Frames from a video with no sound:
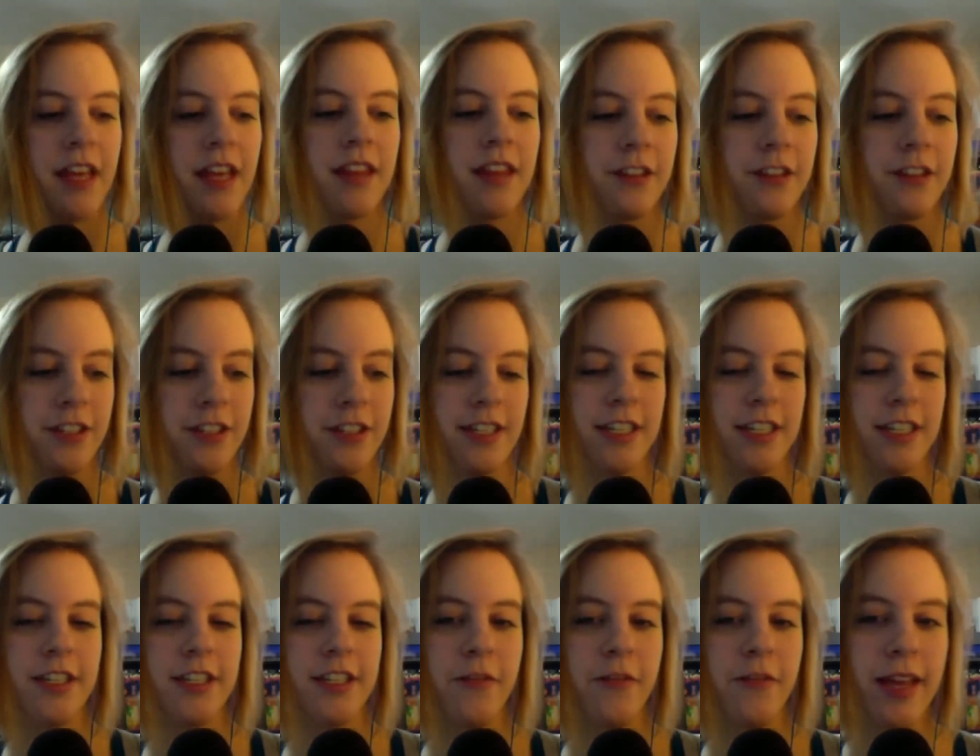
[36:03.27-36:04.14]
they're just
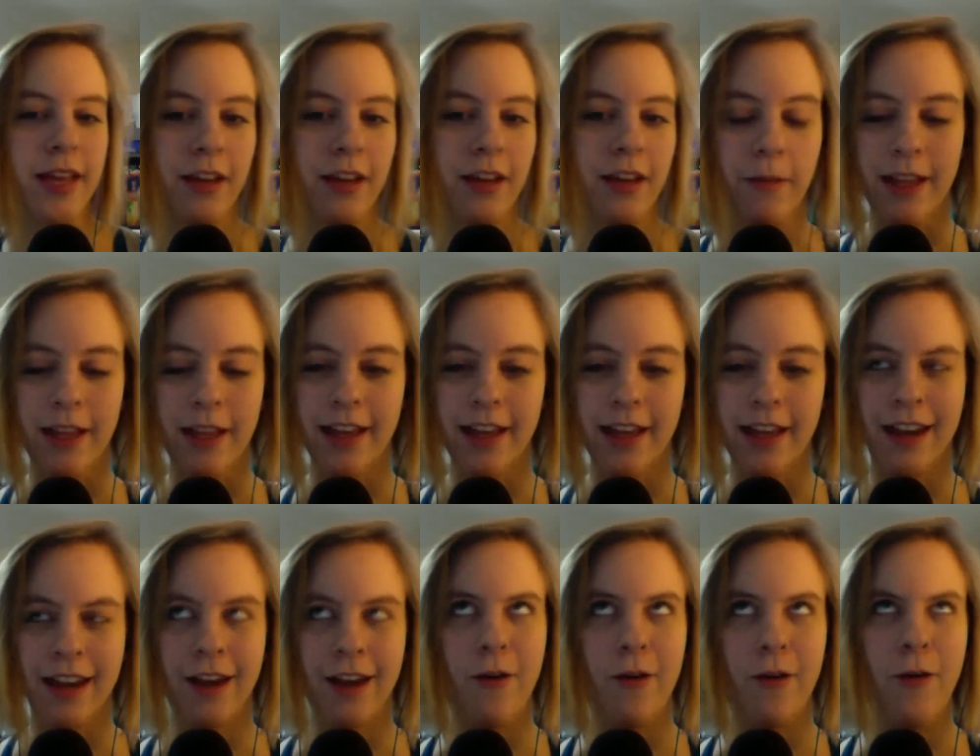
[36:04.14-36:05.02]
assuming that we like
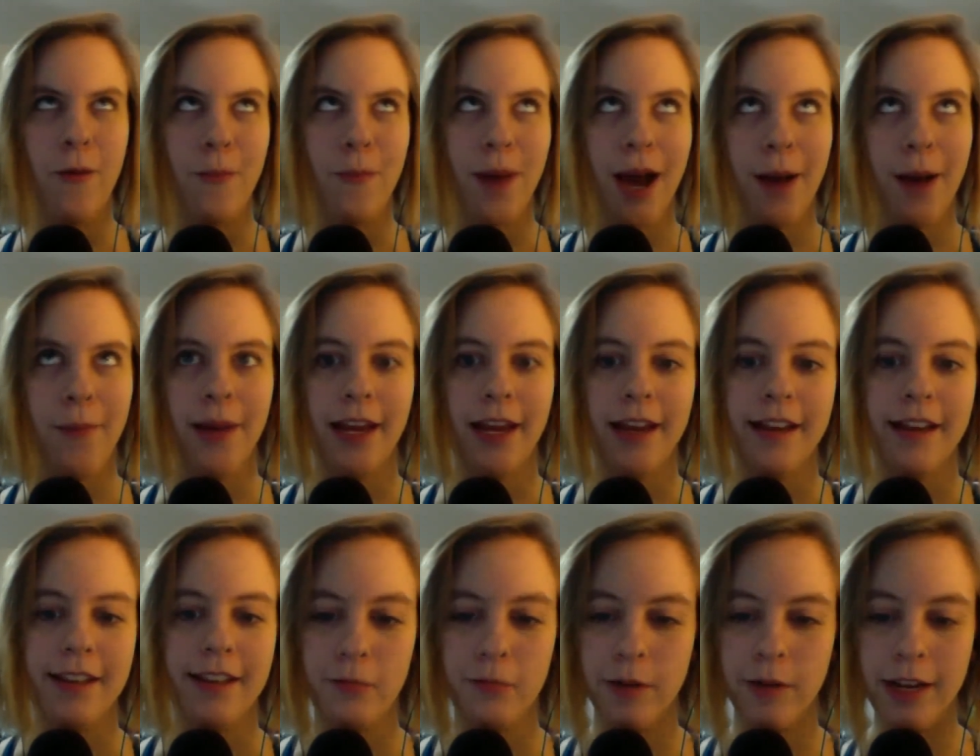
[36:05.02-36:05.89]
know who Batman
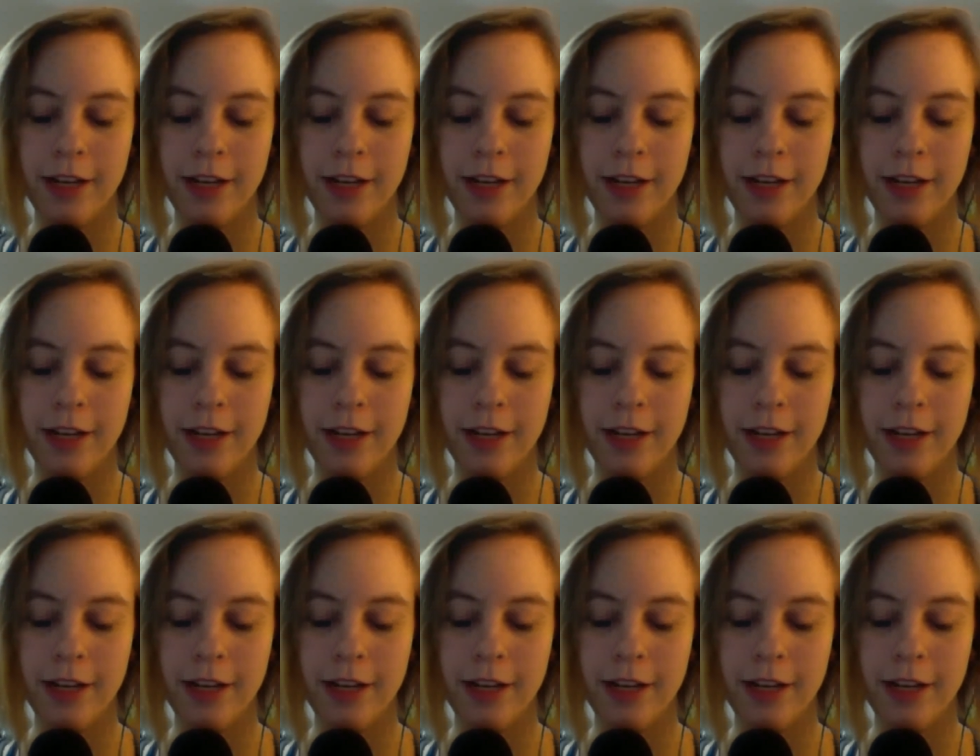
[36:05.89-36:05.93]
is, which